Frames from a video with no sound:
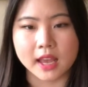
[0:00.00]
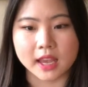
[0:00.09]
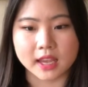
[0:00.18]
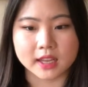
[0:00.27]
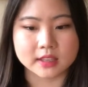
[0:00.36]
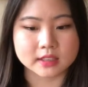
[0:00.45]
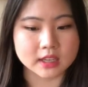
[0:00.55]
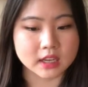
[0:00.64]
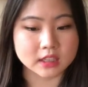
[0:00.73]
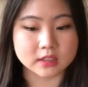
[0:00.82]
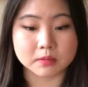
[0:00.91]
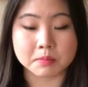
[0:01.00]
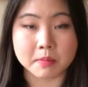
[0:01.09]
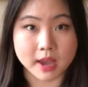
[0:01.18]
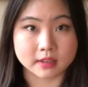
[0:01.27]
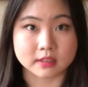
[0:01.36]
And it's
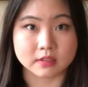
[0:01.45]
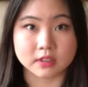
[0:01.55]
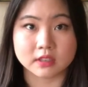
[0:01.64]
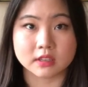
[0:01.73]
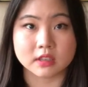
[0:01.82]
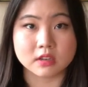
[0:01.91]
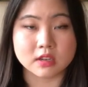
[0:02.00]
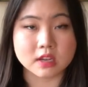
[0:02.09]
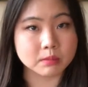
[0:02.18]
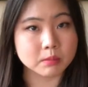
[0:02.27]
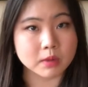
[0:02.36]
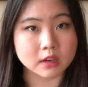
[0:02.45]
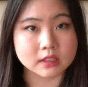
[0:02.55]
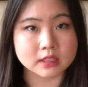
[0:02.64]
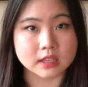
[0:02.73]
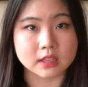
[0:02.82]
massive. There's a Neiman
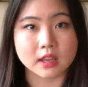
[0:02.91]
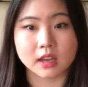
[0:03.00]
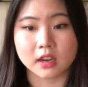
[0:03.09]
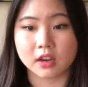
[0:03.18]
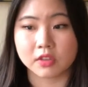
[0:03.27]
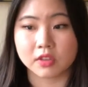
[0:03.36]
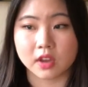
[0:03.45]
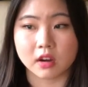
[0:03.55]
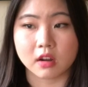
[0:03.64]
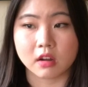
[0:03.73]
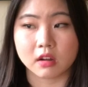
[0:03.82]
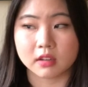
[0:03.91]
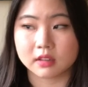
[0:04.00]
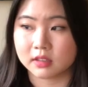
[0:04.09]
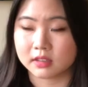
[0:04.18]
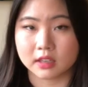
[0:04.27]
Marcus in there.
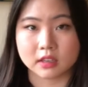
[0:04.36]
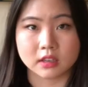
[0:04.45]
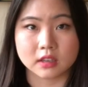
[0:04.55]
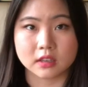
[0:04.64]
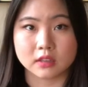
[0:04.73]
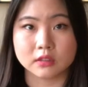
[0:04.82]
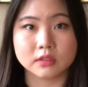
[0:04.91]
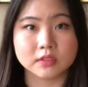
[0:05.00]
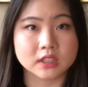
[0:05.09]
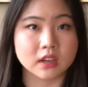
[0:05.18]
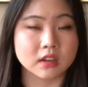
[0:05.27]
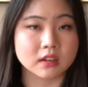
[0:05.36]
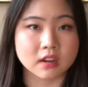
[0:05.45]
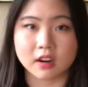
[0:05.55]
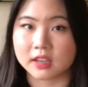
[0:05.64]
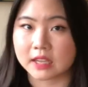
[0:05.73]
There's like a Louis Vuitton,
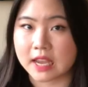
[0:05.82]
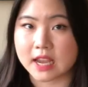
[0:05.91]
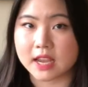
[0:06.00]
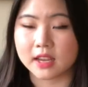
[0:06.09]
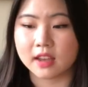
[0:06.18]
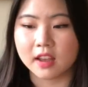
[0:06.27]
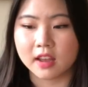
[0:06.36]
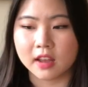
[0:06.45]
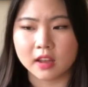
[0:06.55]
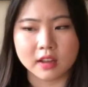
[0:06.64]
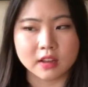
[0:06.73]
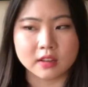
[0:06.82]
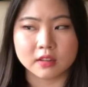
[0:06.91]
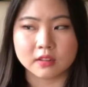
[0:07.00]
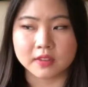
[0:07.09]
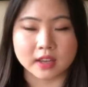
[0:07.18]
a Cartier,
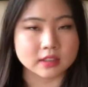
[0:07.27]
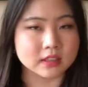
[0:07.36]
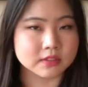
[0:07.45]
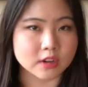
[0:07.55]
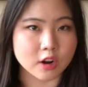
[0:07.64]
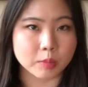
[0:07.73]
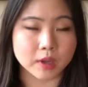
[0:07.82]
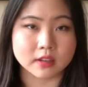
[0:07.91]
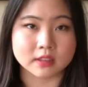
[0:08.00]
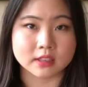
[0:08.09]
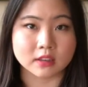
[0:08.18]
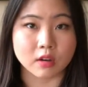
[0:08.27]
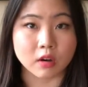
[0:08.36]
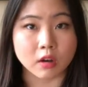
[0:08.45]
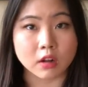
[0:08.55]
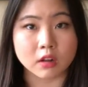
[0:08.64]
Van Cleef and Arpels, like
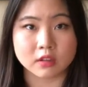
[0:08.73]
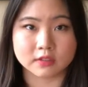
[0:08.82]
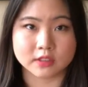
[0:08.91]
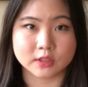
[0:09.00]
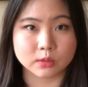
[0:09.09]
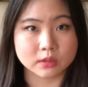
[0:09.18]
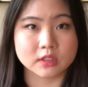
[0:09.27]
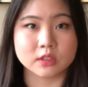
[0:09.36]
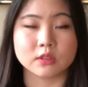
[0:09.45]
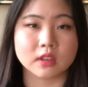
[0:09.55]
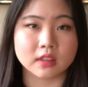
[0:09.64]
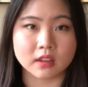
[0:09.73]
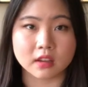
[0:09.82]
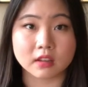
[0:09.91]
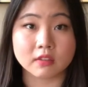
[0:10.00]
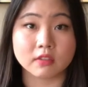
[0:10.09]
all of the stores that you can
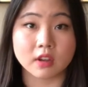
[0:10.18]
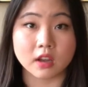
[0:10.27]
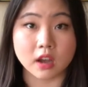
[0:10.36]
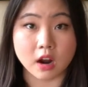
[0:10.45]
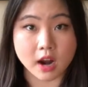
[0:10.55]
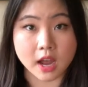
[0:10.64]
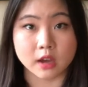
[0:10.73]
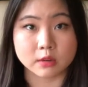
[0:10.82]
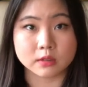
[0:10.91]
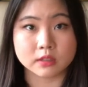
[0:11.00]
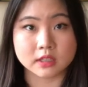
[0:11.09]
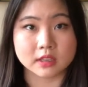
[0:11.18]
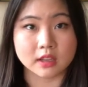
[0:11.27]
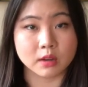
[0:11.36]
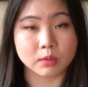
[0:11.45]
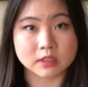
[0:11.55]
think of are housed in
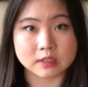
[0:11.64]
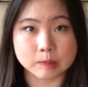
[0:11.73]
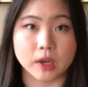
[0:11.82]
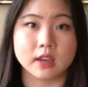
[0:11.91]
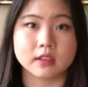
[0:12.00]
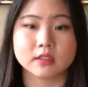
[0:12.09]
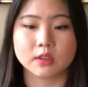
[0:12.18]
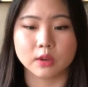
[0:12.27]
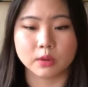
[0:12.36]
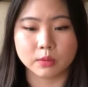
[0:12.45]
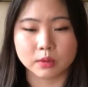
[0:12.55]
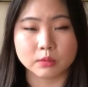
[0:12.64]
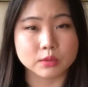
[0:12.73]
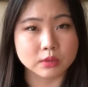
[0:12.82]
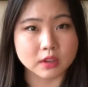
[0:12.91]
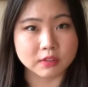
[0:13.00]
that one spot. So it
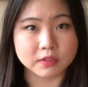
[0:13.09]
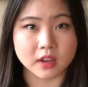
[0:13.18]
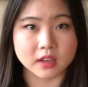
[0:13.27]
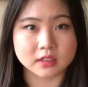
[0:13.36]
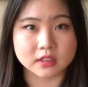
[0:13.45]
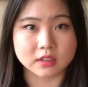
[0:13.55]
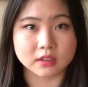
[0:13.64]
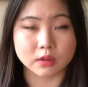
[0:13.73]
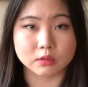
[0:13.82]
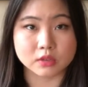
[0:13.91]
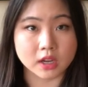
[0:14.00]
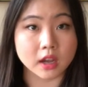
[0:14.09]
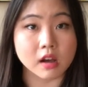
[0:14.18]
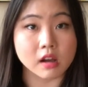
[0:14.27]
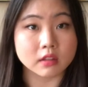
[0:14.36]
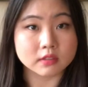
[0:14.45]
was really fun to go check
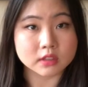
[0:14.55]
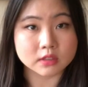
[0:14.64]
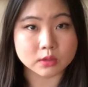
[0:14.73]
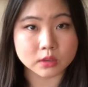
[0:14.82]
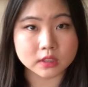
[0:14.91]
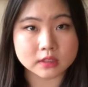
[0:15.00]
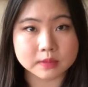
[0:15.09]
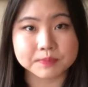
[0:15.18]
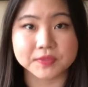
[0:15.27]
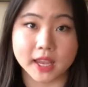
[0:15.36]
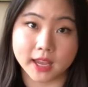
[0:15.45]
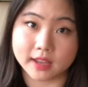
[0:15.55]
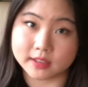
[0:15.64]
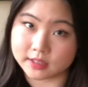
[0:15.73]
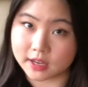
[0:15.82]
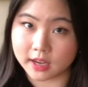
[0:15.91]
out all of the stores.
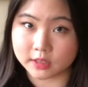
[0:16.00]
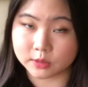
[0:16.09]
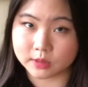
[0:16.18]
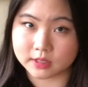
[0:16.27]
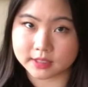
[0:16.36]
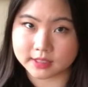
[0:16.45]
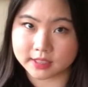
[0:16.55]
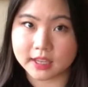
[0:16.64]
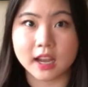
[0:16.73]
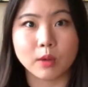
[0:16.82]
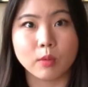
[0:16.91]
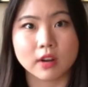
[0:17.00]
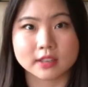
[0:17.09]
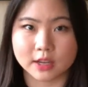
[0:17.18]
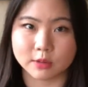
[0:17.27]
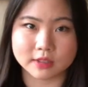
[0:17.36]
And as you can see, I
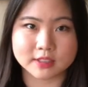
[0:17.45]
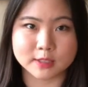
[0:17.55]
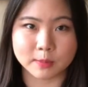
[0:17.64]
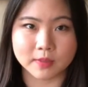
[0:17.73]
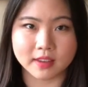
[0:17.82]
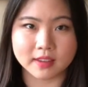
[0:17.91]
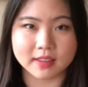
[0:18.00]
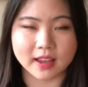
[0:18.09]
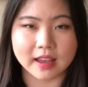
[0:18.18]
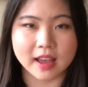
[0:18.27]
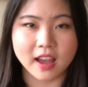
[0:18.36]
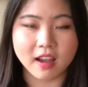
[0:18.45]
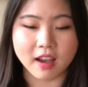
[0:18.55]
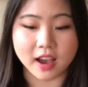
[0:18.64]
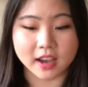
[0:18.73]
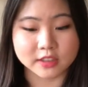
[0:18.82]
walked out with something that
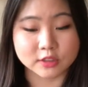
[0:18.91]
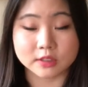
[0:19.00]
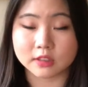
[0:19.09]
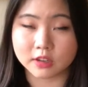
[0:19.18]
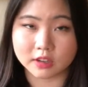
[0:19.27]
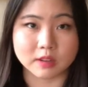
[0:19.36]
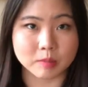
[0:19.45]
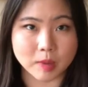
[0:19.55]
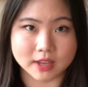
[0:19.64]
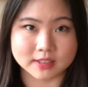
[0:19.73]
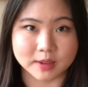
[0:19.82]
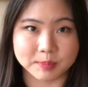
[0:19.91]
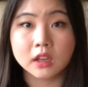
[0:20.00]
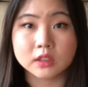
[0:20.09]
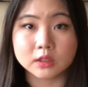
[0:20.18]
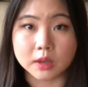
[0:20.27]
I just couldn't pass up.
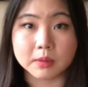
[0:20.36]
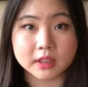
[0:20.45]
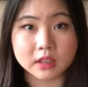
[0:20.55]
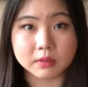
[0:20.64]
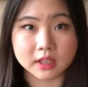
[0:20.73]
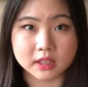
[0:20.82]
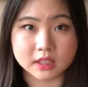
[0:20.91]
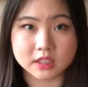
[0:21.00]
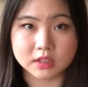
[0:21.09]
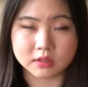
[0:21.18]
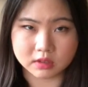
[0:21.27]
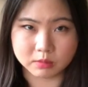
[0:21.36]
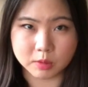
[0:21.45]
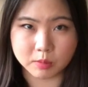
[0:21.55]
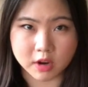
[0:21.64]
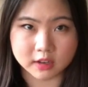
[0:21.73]
So I mainly went into
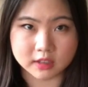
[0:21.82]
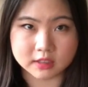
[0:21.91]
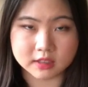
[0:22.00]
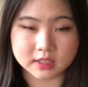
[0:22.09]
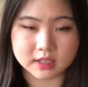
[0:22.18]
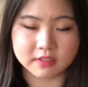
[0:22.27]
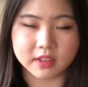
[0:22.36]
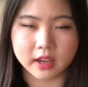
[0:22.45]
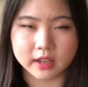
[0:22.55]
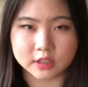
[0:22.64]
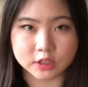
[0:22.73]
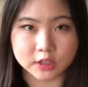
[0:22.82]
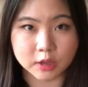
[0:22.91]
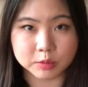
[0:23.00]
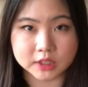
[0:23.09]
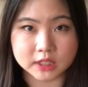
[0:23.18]
Neiman Marcus to see if they had a
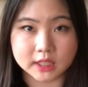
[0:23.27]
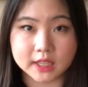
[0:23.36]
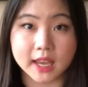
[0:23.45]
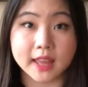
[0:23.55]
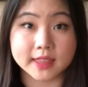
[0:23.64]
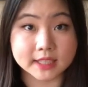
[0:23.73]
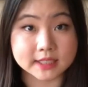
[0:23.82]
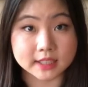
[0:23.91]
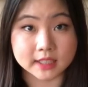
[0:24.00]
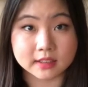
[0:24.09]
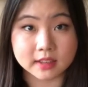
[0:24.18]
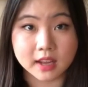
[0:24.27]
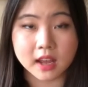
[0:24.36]
Chanel boutique, and they did.